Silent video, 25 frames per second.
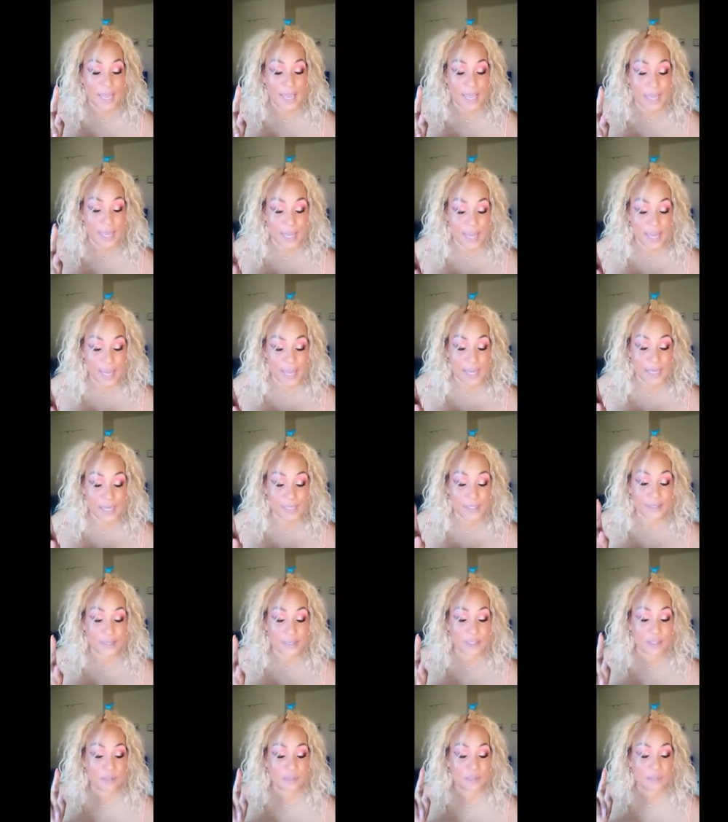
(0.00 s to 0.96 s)
is
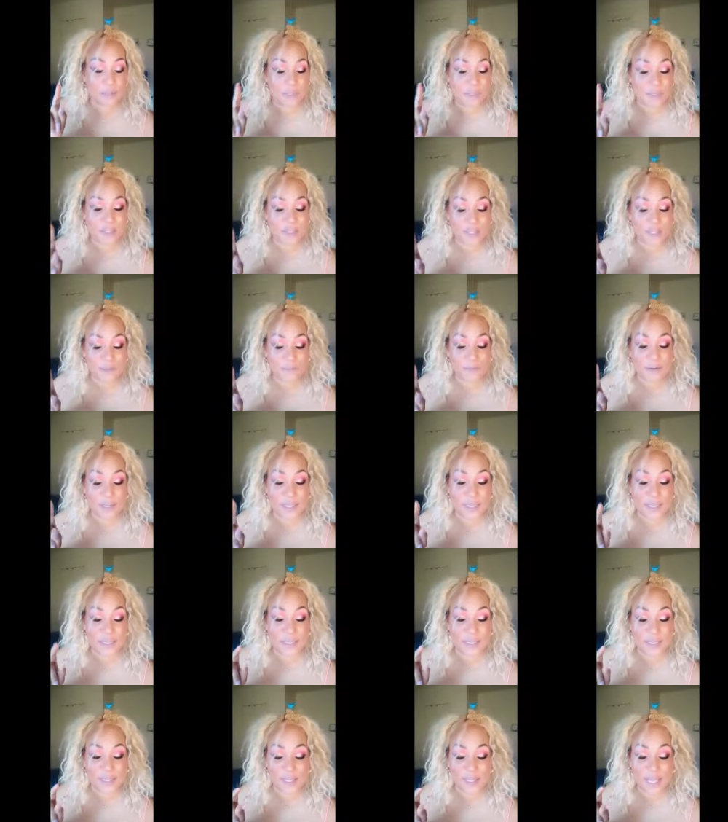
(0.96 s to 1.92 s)

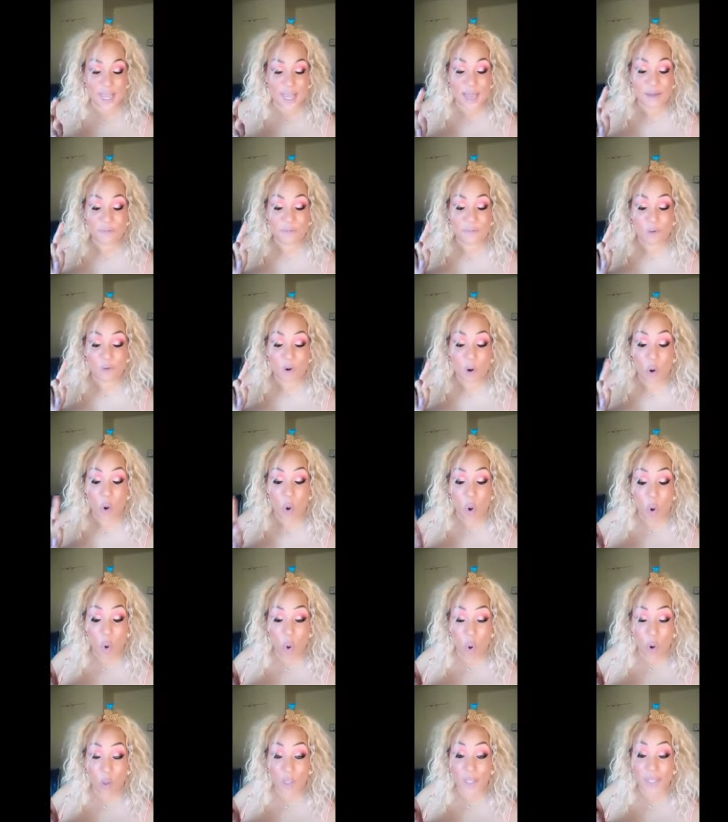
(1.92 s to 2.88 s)
specifically designed for
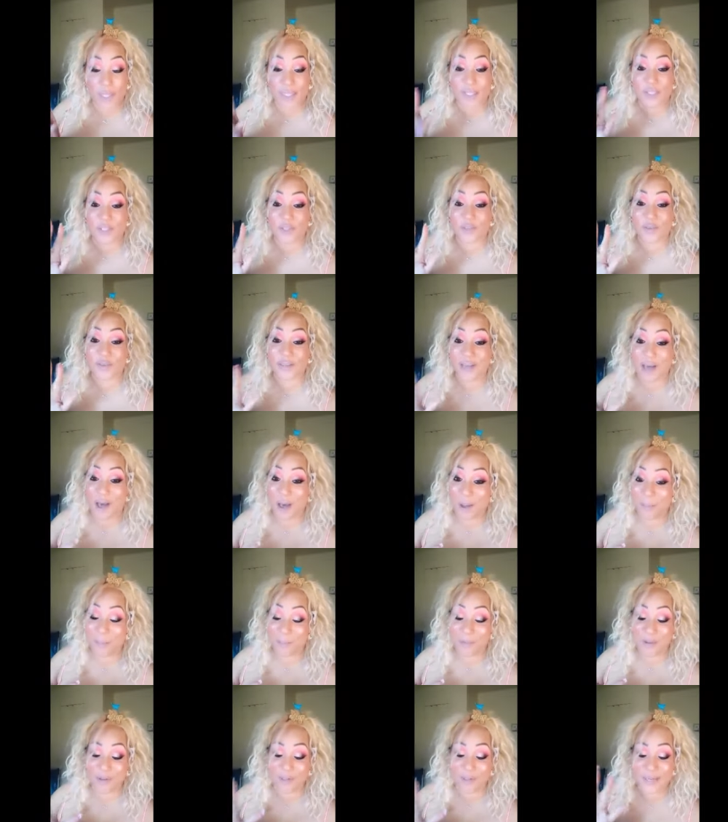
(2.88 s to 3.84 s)
oily to
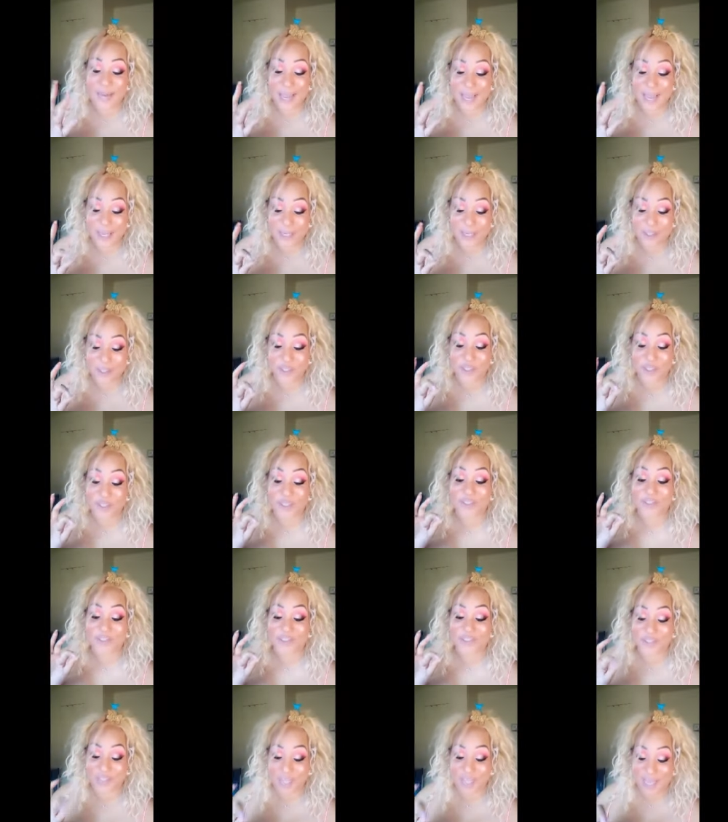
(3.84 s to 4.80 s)
combination
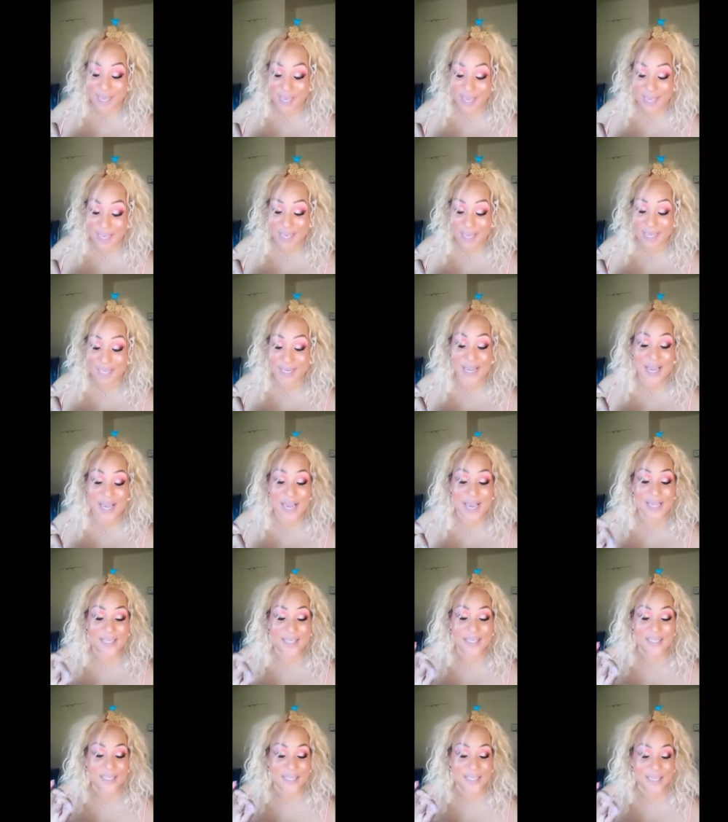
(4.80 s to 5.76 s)
skin
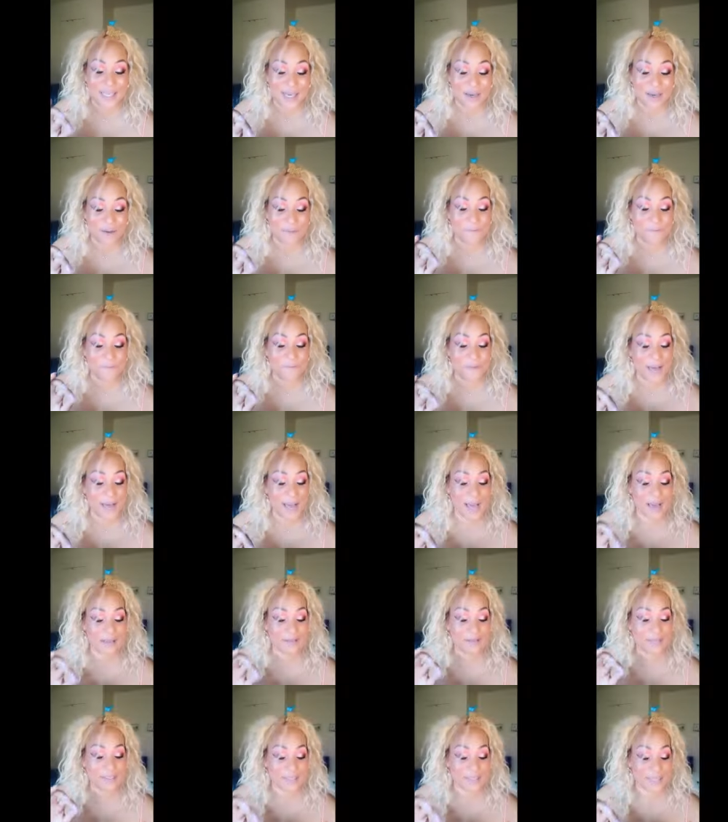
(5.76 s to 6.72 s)
to give
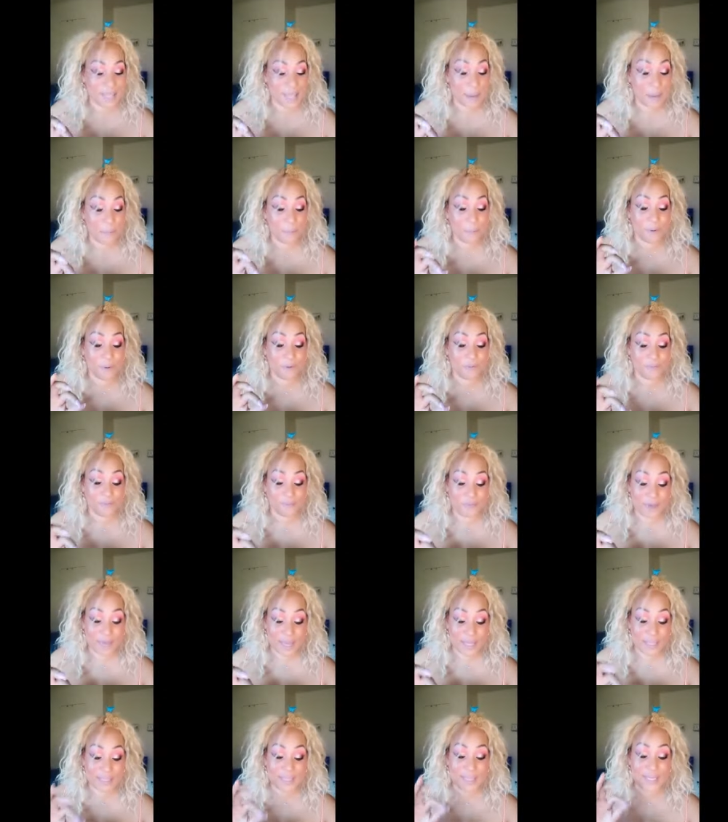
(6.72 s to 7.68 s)
five skin
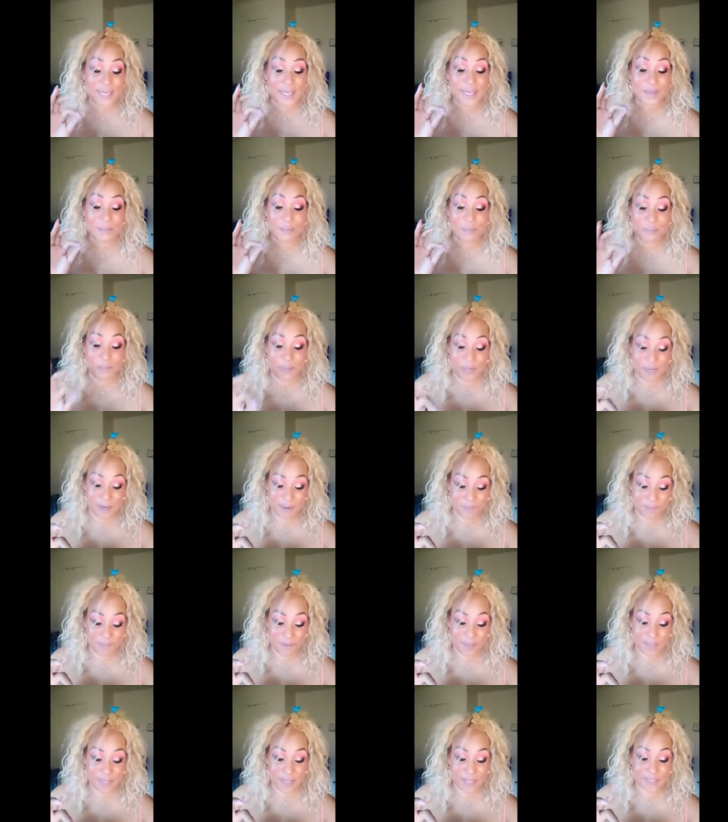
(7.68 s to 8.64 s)
perfecting
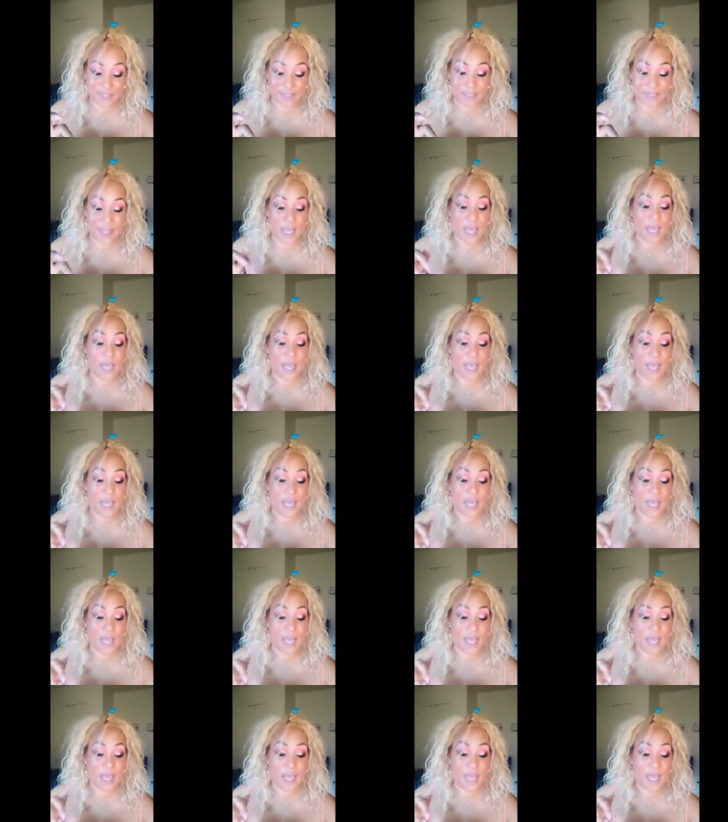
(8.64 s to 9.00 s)
benefits